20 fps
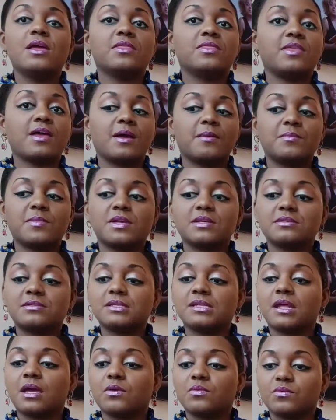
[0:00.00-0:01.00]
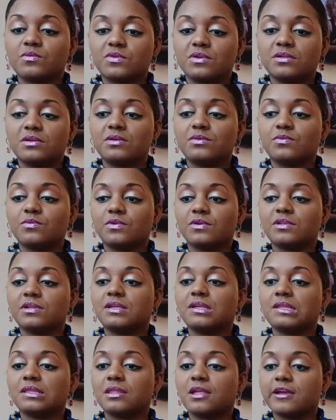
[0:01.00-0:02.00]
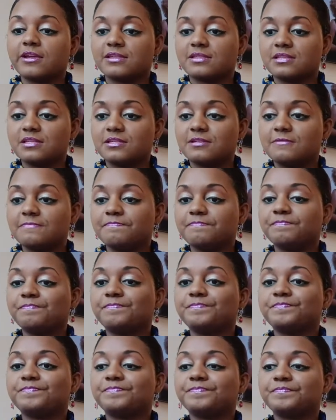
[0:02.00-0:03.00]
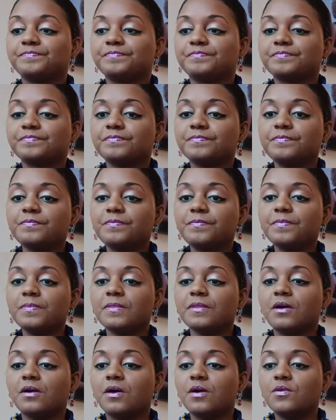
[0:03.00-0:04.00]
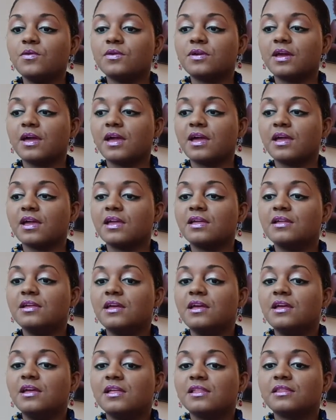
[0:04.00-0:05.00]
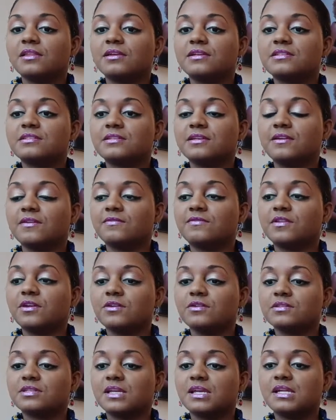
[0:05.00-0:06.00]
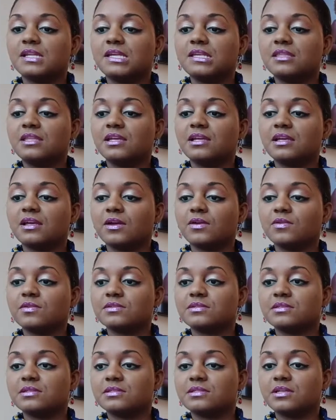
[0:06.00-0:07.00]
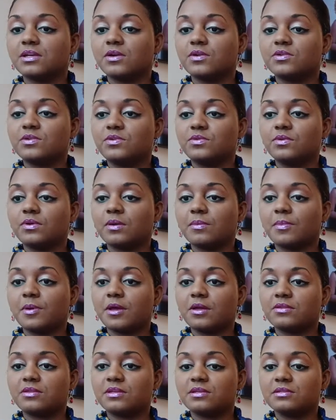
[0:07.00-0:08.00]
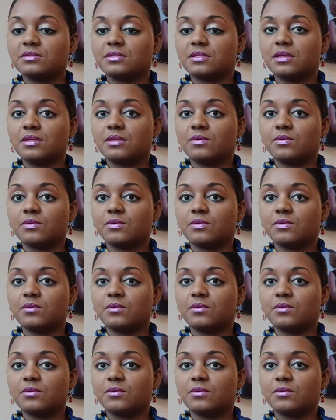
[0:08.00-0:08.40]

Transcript: that means that I really, really liked it. Okay, let's see if there's anything else to tell you about this